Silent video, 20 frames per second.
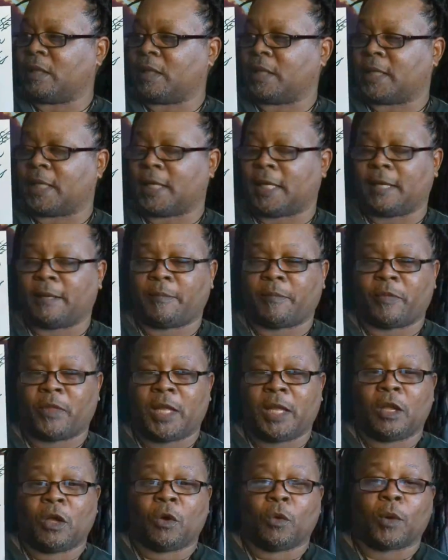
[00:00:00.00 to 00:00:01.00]
Okay.
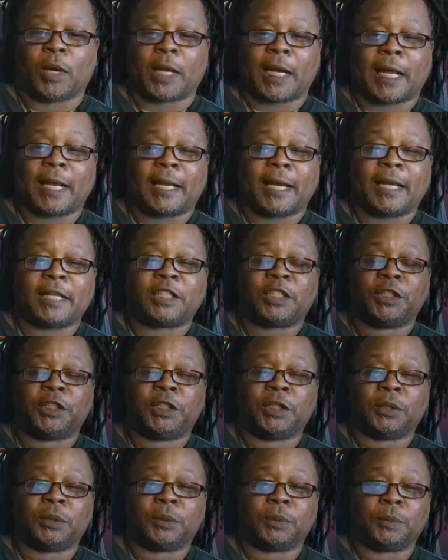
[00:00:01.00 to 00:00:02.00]
What I like to
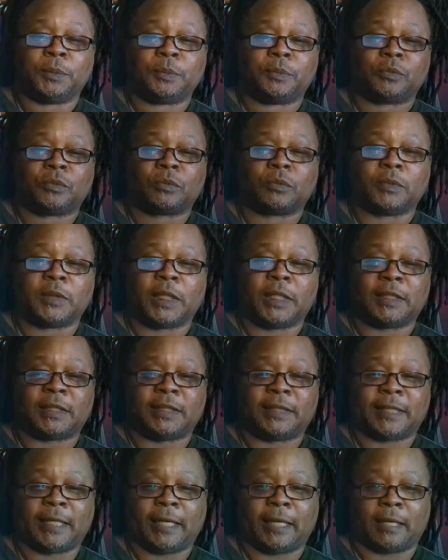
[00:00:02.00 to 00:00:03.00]
do is
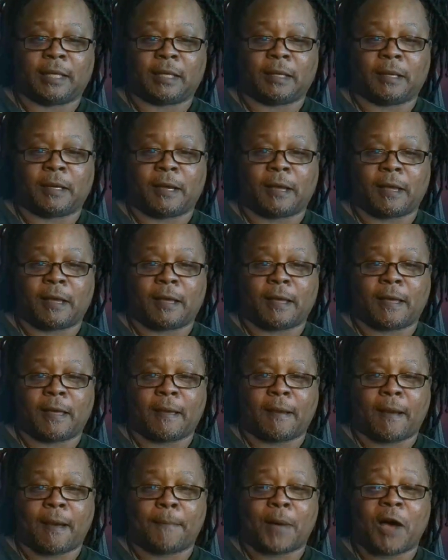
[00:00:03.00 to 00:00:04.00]
take
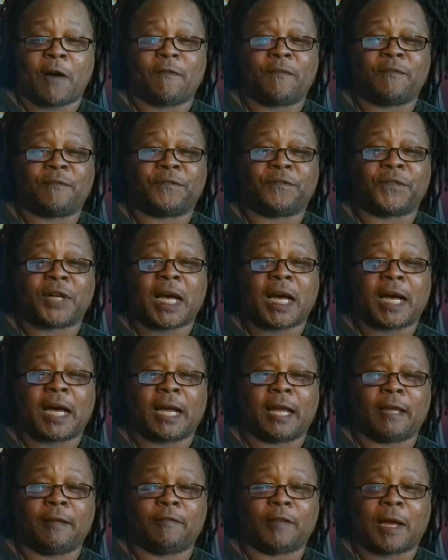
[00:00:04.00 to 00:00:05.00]
about
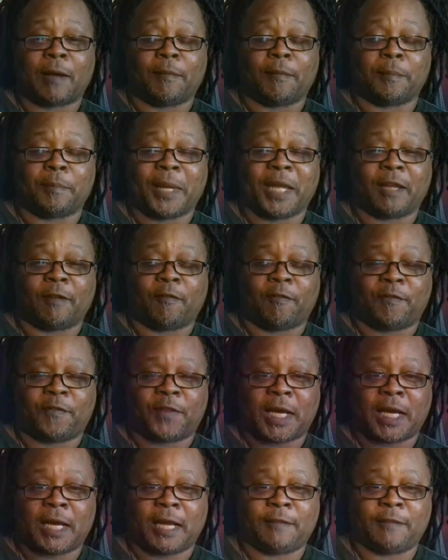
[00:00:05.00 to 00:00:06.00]
five. I make
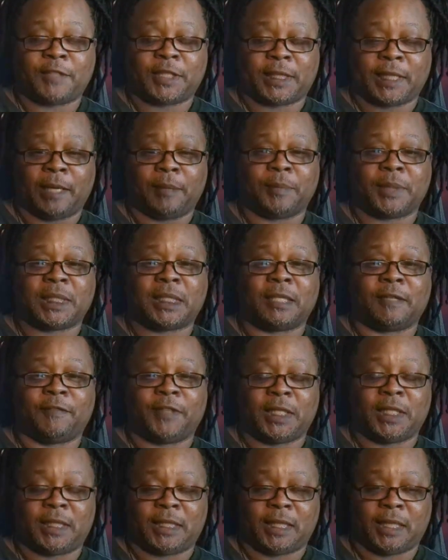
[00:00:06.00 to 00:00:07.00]
5 statements of
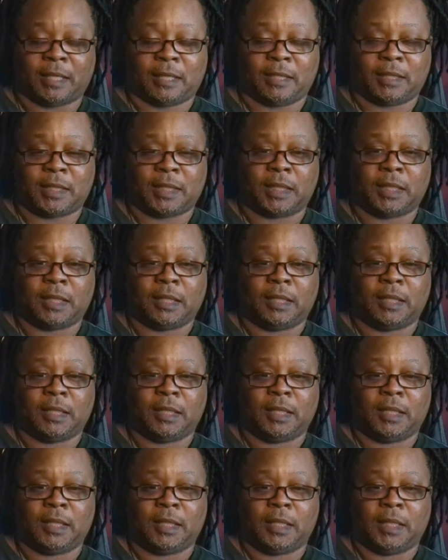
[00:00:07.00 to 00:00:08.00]
intent
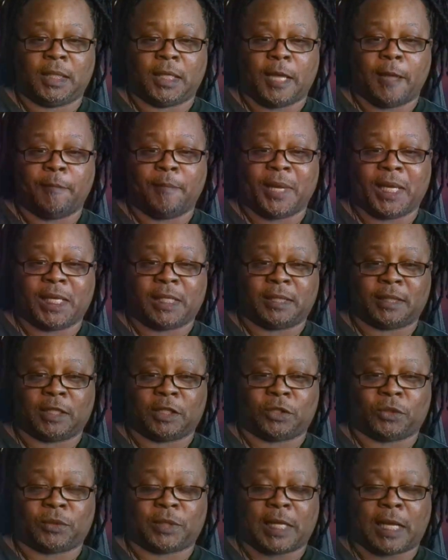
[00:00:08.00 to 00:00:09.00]
and make
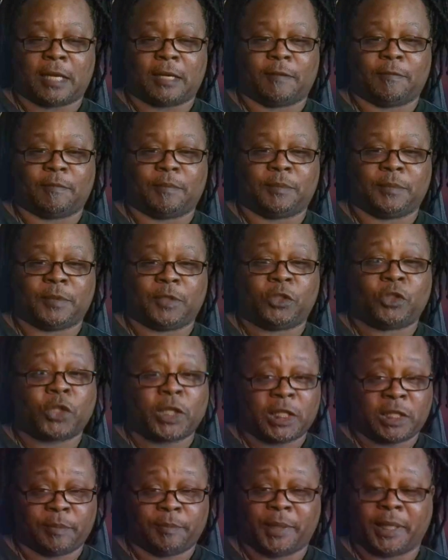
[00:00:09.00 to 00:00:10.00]
sigils out of them.
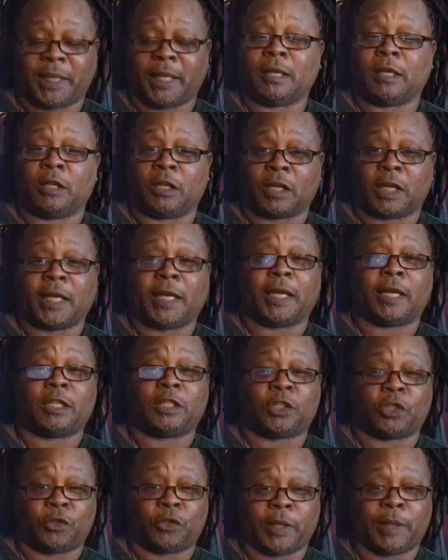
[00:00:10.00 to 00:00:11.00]
Trust me, they look
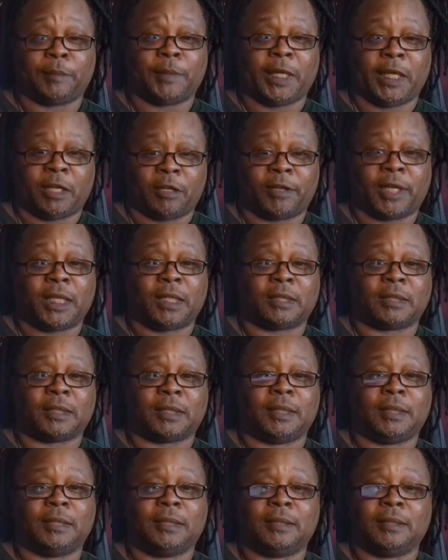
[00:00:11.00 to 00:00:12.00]
extremely crazy.
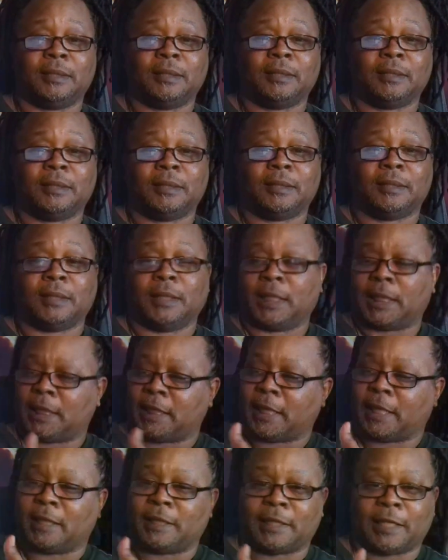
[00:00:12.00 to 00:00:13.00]
Look at that.